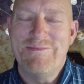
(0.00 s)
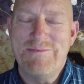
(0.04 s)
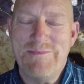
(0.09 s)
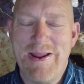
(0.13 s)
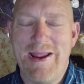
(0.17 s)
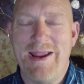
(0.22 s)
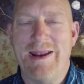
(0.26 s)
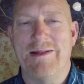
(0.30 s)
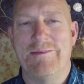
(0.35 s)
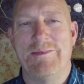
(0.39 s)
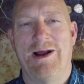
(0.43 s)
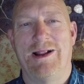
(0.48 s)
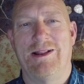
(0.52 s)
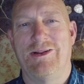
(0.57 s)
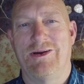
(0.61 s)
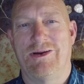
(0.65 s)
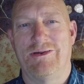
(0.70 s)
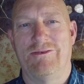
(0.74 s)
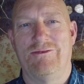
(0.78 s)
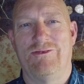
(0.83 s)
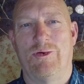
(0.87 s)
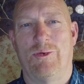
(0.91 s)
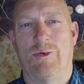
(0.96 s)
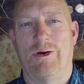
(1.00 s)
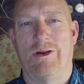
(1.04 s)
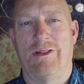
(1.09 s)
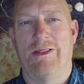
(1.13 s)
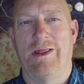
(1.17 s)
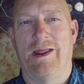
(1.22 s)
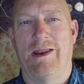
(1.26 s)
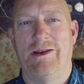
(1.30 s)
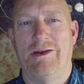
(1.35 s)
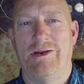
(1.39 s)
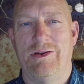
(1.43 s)
man, am I looking forward
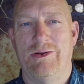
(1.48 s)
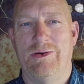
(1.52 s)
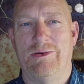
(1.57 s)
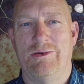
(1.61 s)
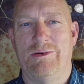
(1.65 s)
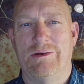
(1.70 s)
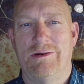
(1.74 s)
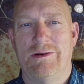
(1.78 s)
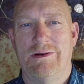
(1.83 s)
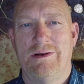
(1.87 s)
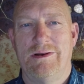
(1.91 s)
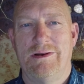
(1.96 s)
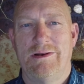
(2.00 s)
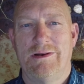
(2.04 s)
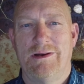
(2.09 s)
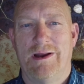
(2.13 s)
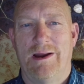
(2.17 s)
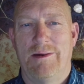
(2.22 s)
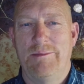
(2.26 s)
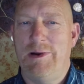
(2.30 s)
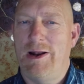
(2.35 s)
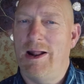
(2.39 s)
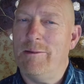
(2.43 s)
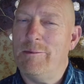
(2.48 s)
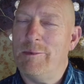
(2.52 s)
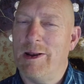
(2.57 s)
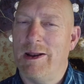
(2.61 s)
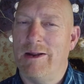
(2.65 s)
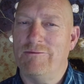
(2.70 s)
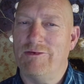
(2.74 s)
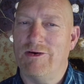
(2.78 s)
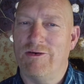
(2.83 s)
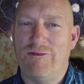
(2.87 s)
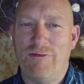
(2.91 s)
to that new! I mean, I'm going
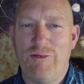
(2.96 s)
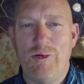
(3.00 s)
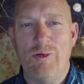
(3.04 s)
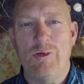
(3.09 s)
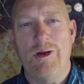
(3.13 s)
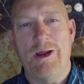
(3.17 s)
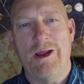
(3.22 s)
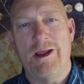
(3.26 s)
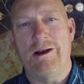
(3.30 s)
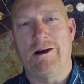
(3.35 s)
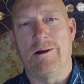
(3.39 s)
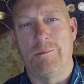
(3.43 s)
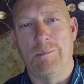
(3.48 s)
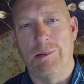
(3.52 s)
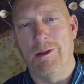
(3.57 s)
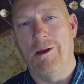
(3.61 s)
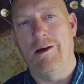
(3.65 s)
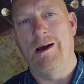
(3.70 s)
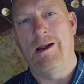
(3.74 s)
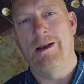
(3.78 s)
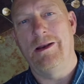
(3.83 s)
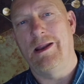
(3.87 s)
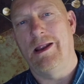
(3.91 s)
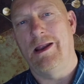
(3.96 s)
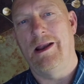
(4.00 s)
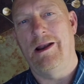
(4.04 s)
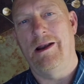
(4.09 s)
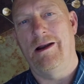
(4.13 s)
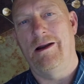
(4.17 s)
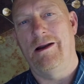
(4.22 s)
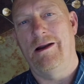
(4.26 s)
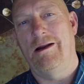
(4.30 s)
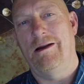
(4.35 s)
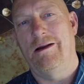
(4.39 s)
to have a full head of blonde
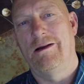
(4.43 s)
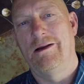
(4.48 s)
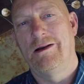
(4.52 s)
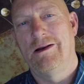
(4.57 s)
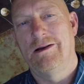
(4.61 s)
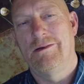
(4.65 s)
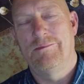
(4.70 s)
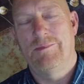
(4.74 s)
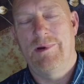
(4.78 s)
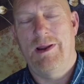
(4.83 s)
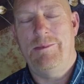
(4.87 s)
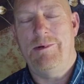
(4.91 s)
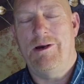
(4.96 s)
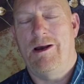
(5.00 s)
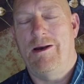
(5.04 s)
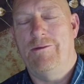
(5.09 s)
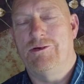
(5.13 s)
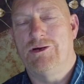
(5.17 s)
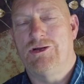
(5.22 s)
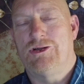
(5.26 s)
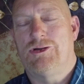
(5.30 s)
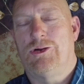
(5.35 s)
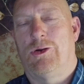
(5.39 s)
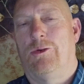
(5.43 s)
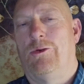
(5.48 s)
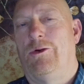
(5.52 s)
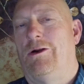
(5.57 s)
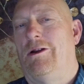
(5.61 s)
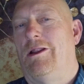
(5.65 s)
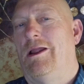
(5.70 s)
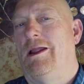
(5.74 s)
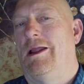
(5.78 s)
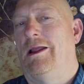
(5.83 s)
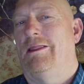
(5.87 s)
hair Maybe I'll have a
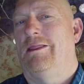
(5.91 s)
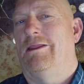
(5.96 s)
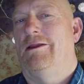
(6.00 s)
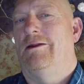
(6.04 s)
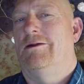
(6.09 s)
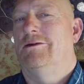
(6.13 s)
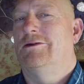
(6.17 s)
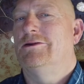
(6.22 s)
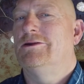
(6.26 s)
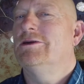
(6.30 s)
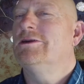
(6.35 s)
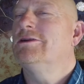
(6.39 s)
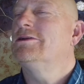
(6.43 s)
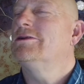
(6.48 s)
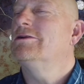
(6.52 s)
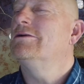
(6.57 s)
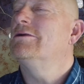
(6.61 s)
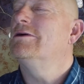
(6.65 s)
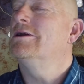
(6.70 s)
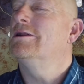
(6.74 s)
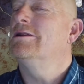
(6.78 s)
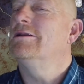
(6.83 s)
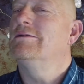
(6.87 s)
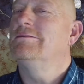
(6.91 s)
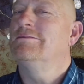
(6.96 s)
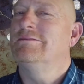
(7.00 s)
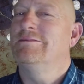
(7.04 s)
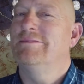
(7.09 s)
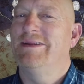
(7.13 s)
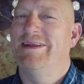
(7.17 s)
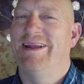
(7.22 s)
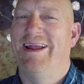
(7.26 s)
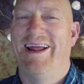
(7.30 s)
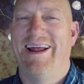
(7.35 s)
shoulder length, you know, just so
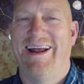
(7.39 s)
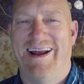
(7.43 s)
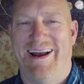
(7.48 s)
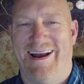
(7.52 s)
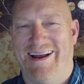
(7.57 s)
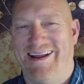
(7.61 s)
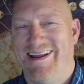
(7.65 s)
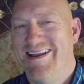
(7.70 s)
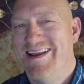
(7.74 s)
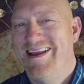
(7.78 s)
I,